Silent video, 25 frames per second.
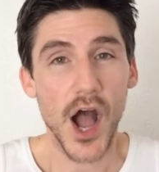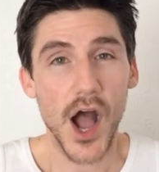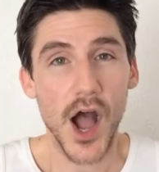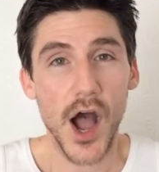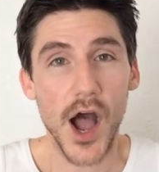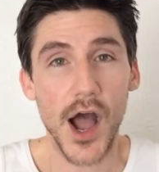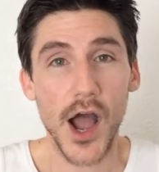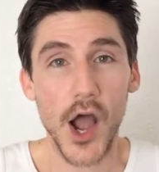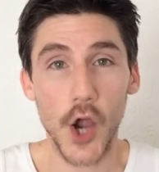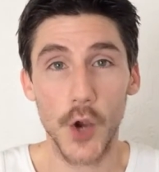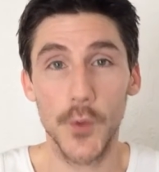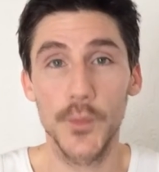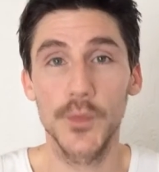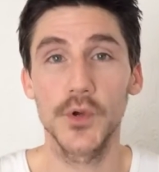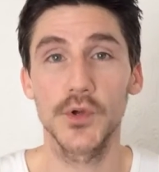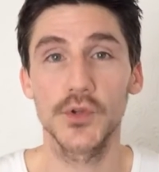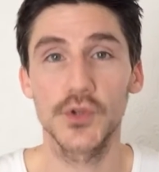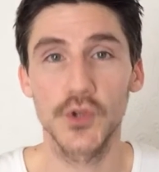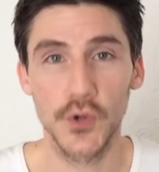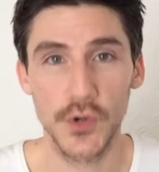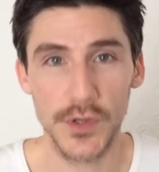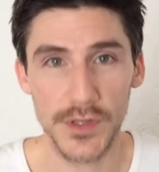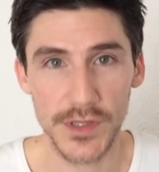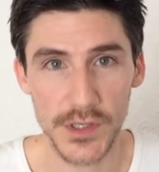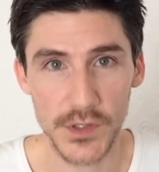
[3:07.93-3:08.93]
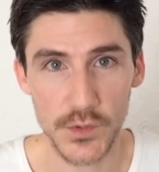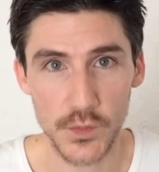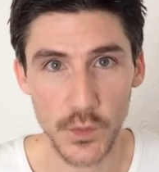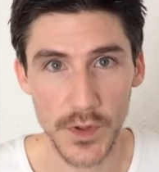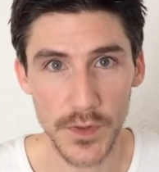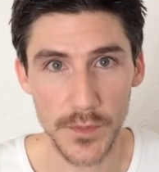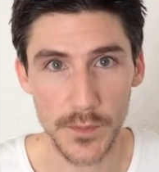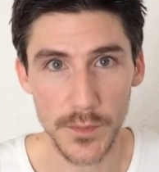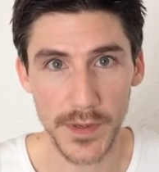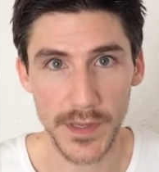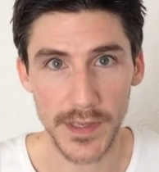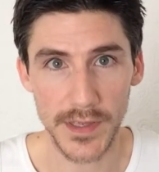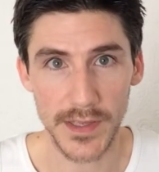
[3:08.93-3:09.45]
I hope you're doing this
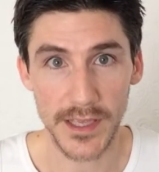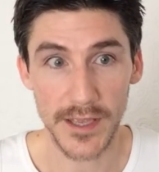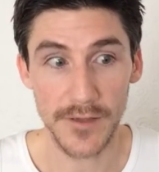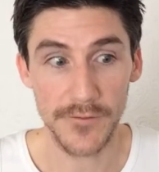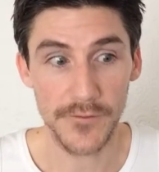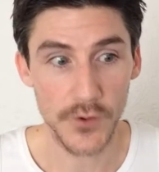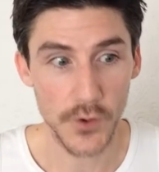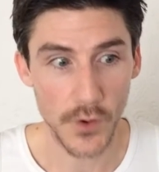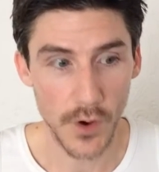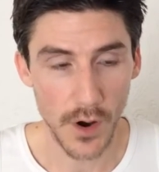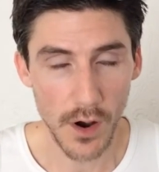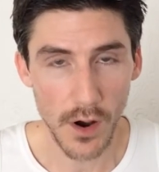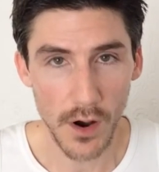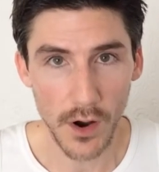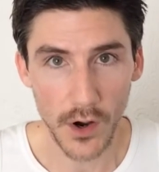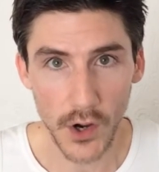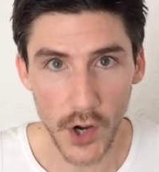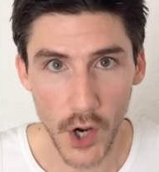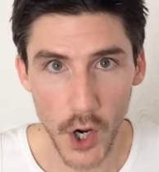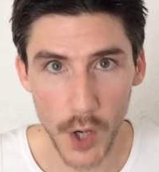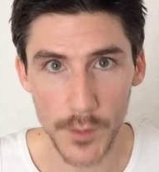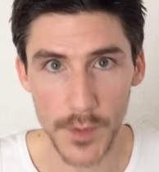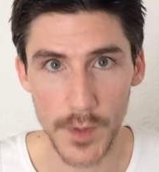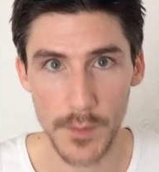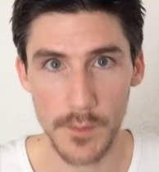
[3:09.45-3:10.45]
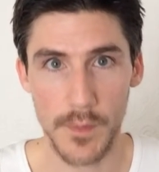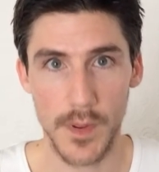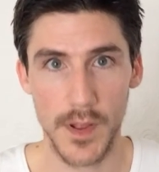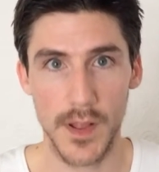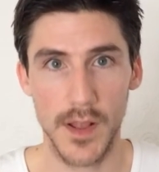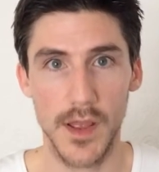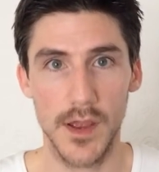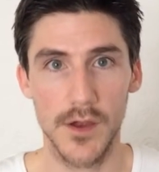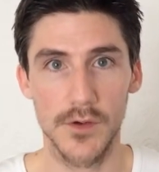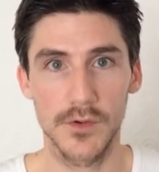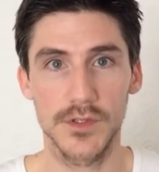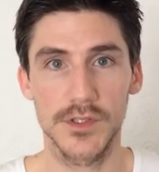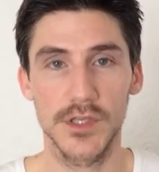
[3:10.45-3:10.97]
with me. If you are, comment
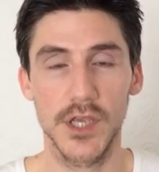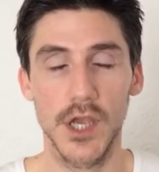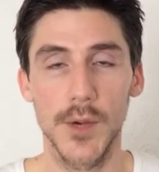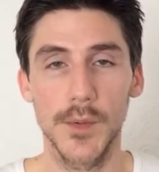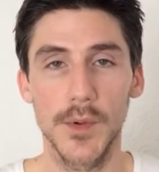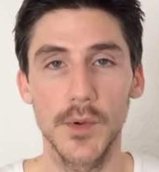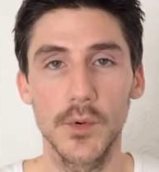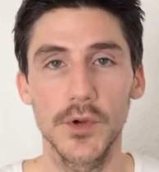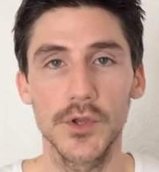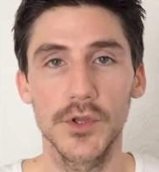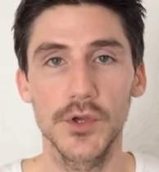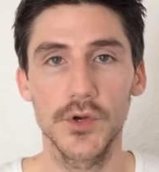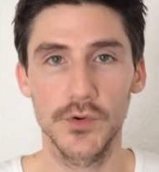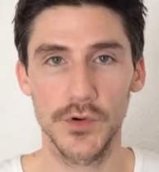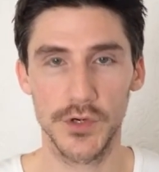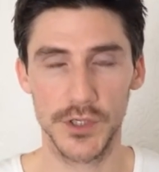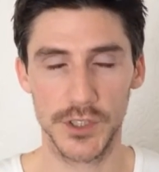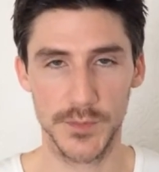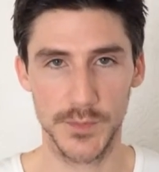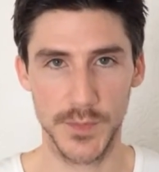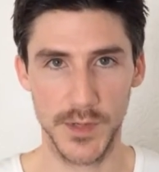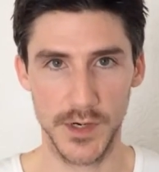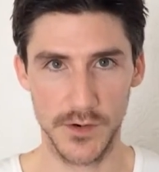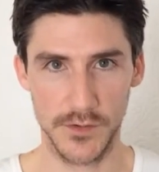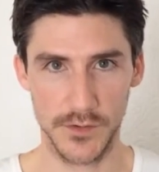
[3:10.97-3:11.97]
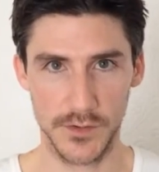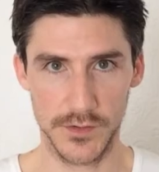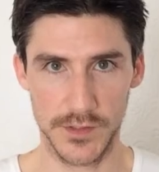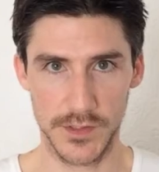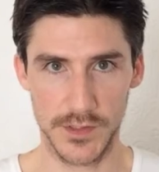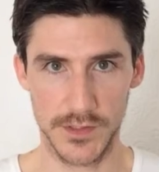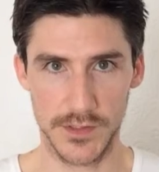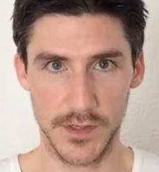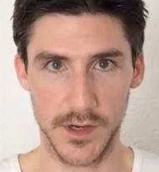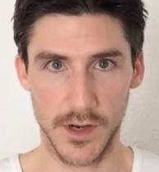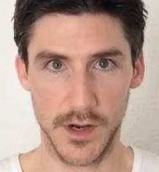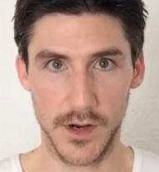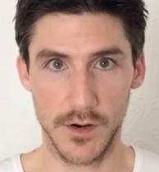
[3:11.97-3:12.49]
below. Tell me what your
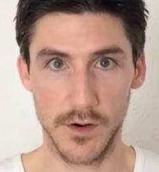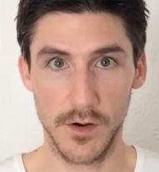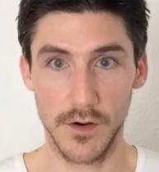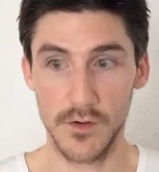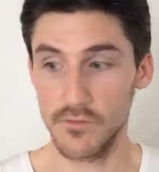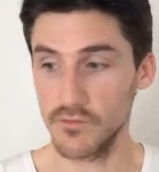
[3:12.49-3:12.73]
experiences are.